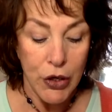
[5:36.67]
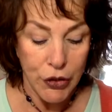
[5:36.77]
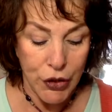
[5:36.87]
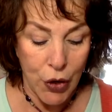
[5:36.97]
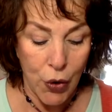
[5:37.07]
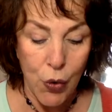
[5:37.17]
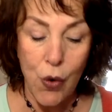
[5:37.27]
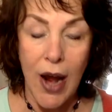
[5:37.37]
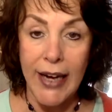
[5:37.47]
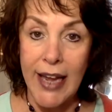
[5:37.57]

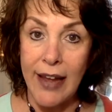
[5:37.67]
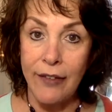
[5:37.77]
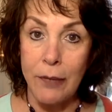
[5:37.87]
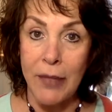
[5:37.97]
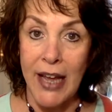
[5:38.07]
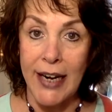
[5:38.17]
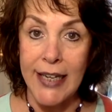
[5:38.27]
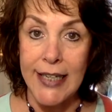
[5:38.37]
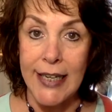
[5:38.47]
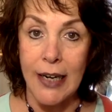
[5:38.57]
So I gave up that
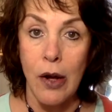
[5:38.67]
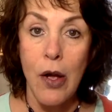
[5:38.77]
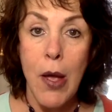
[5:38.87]
idea.